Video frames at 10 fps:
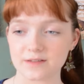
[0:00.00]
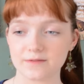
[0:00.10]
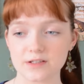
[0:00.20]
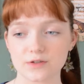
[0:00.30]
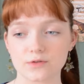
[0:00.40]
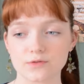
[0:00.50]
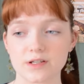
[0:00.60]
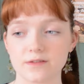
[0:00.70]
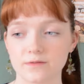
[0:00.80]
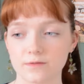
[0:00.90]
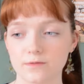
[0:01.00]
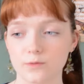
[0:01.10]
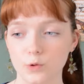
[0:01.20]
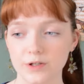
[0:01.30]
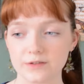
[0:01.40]
viscose and
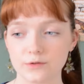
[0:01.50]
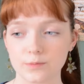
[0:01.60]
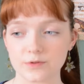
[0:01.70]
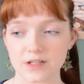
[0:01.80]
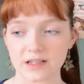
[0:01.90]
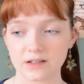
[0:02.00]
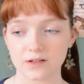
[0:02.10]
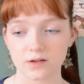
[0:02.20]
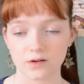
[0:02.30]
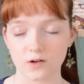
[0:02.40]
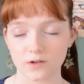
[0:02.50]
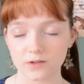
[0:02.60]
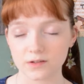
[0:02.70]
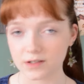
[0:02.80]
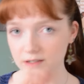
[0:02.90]
42%
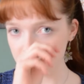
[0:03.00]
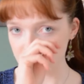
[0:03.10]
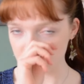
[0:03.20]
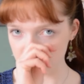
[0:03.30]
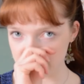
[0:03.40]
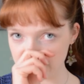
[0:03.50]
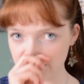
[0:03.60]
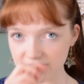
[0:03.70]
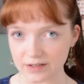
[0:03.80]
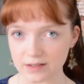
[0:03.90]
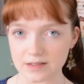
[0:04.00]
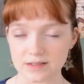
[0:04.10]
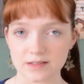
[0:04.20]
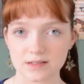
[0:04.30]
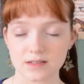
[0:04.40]
cotton, so it's a very
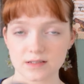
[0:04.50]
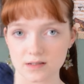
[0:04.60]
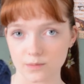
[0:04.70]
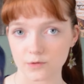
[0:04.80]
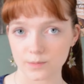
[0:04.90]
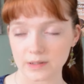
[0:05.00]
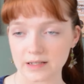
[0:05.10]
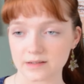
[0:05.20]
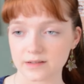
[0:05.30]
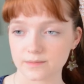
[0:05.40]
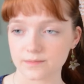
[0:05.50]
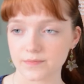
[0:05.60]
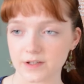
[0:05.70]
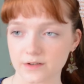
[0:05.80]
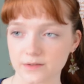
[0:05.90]
nice summer blend
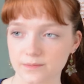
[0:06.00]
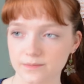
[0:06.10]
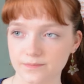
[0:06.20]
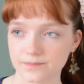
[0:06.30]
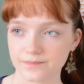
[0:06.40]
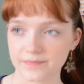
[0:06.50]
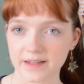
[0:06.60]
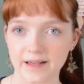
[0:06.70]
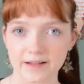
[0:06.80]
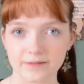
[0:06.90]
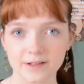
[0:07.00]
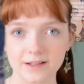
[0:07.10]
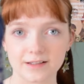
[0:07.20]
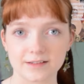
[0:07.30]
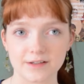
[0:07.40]
yarn, and I really
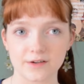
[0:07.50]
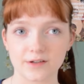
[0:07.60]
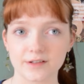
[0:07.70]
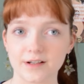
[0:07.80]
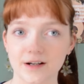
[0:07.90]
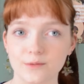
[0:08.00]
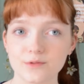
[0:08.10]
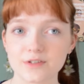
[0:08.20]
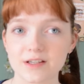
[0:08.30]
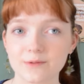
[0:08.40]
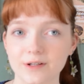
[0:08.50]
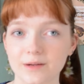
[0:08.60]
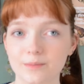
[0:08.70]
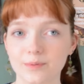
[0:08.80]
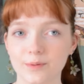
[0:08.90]
like the yarn. I would say when I
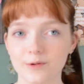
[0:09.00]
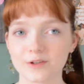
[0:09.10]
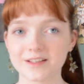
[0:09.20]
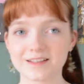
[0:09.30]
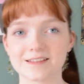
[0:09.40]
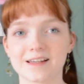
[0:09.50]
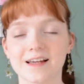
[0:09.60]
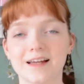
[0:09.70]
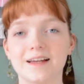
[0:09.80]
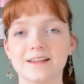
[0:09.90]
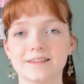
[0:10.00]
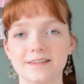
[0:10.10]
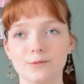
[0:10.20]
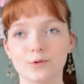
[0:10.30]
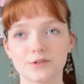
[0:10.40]
pluck this,
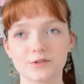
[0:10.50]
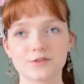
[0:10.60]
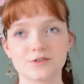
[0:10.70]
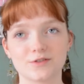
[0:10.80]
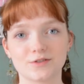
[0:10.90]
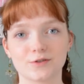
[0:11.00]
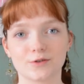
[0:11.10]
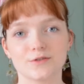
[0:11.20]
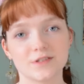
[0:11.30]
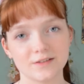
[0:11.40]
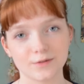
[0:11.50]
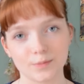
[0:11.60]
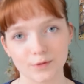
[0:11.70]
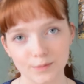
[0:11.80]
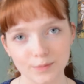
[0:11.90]
the water just turns into
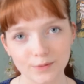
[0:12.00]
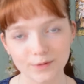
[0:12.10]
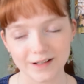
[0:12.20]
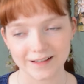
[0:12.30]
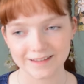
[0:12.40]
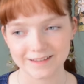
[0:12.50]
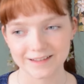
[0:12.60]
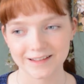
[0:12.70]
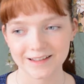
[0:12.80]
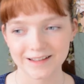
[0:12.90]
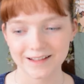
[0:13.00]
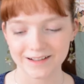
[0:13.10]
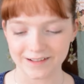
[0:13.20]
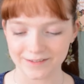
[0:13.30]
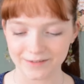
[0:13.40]
purple, and it's
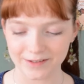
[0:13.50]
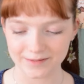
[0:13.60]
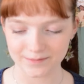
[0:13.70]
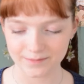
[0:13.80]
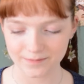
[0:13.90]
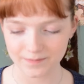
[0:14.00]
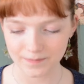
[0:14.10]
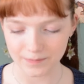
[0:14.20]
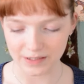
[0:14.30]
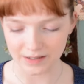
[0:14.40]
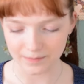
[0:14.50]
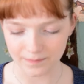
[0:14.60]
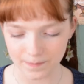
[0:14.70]
kind of fun. But yeah,